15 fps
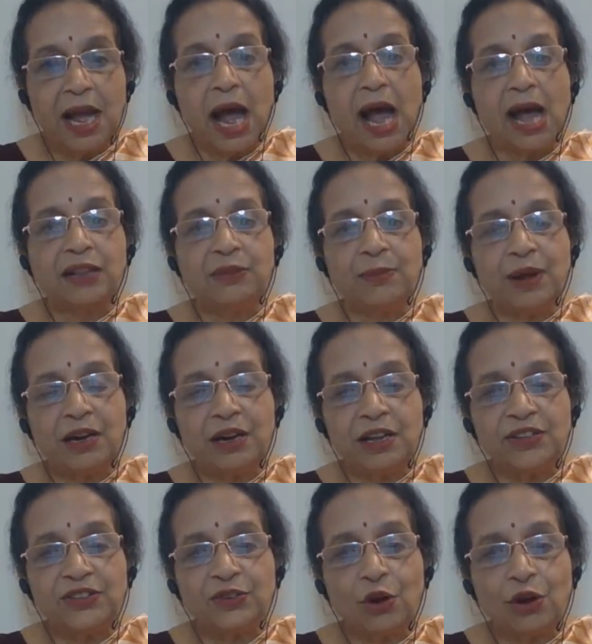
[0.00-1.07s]
Atma
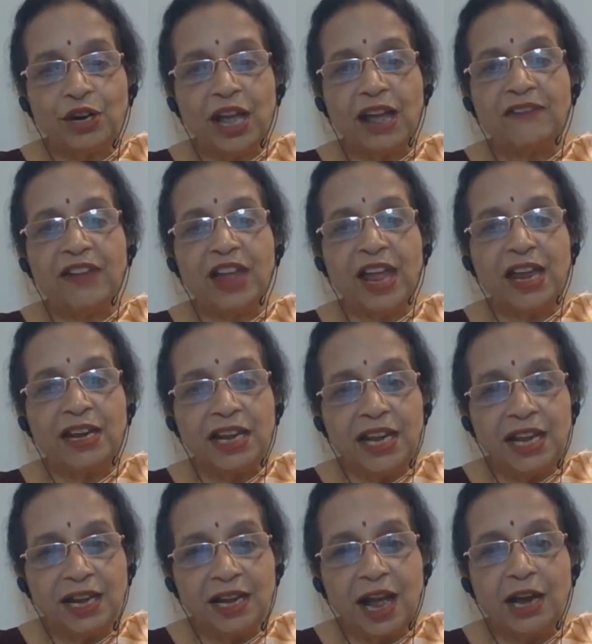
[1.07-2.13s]
does not have
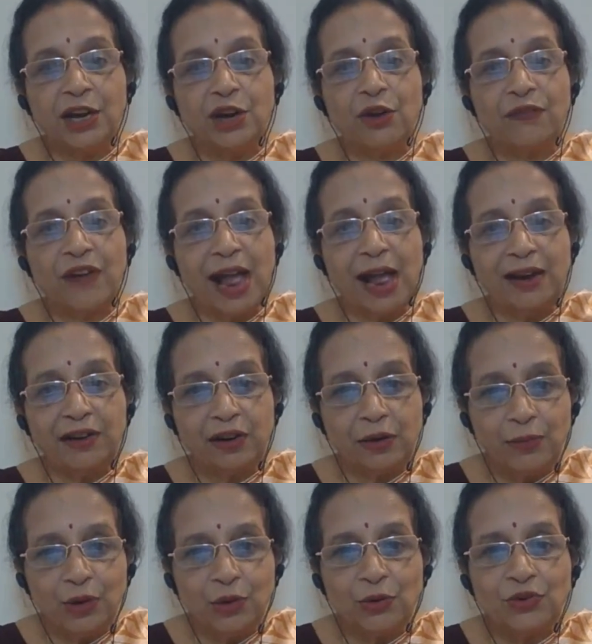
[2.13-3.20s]
any kind of
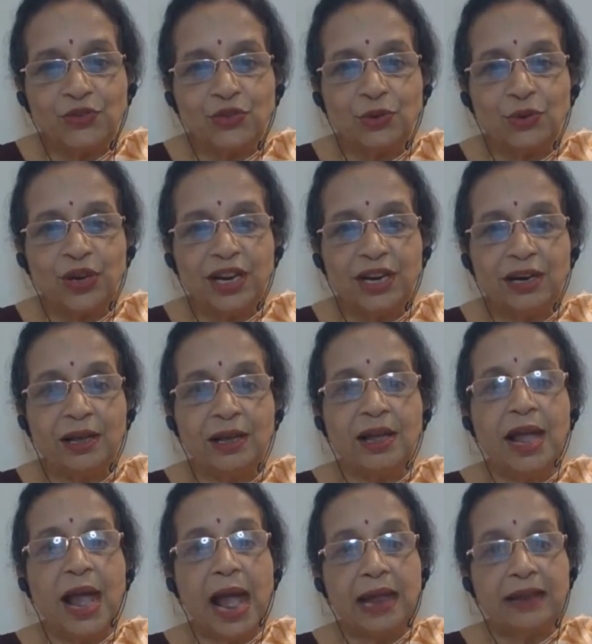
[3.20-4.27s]
attributes to it,
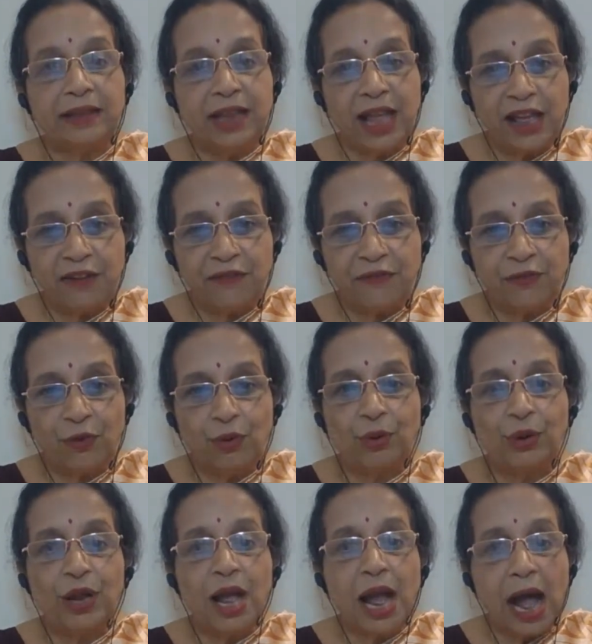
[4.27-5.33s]
and therefore,